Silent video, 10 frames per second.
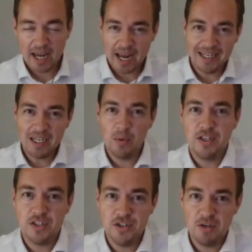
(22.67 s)
any
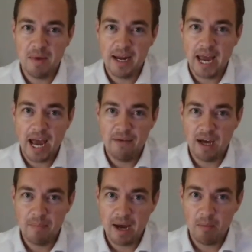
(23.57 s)
questions you may have
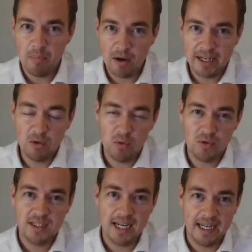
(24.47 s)
about buying or
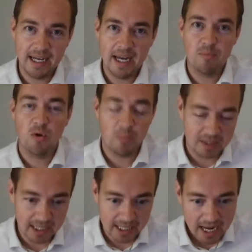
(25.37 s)
selling a property.